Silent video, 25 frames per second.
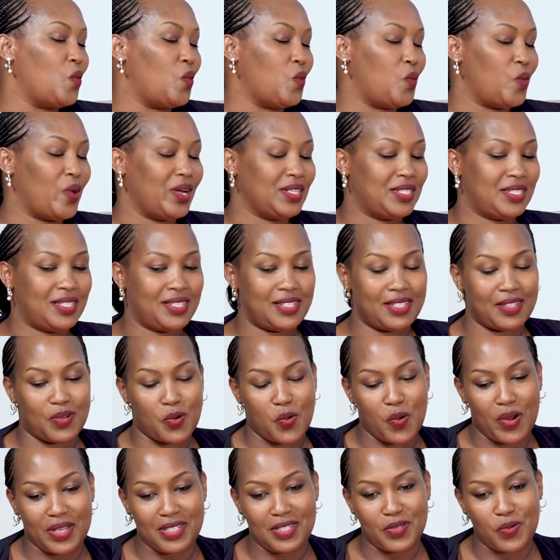What
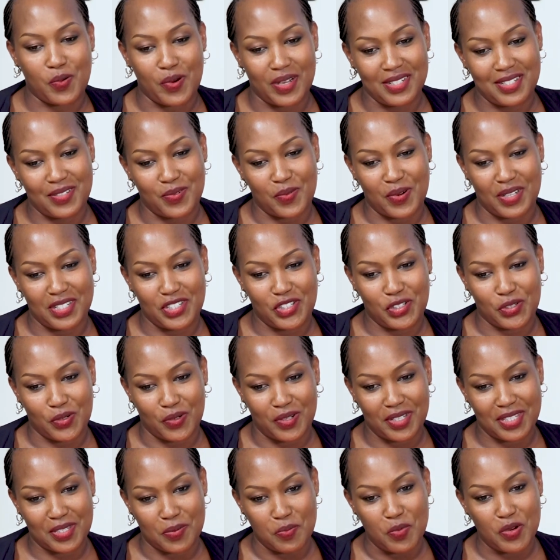
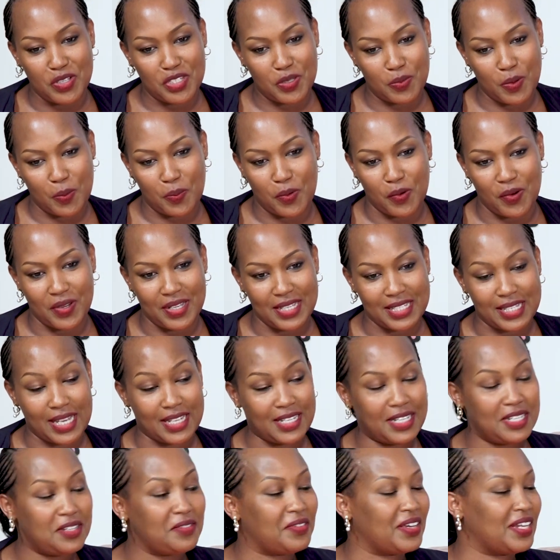shocks most people is I
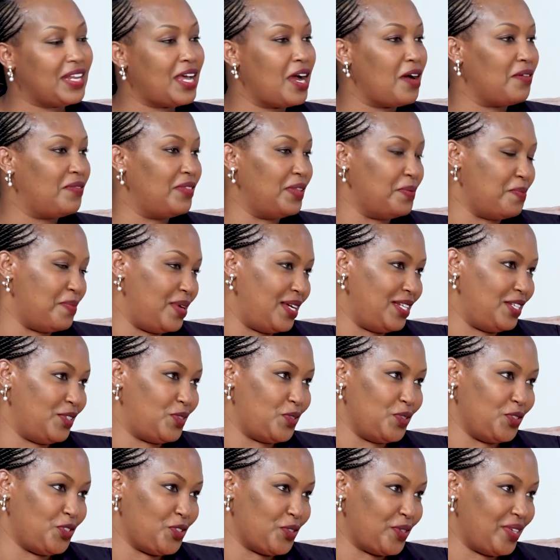didn't even have the money
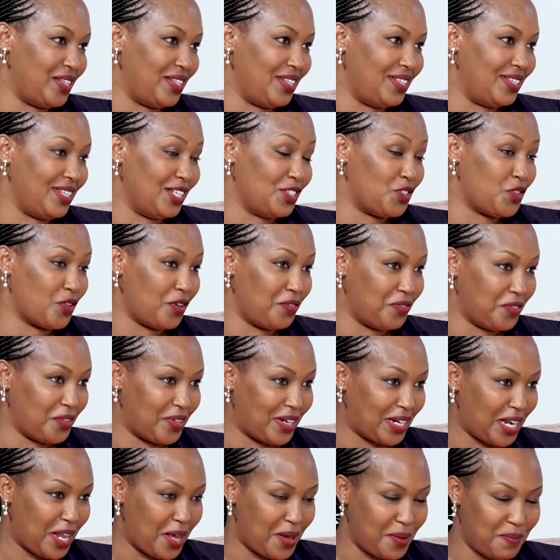to join the travel
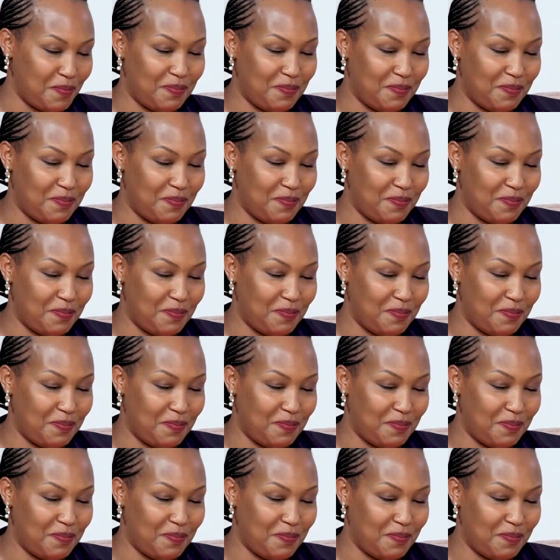club.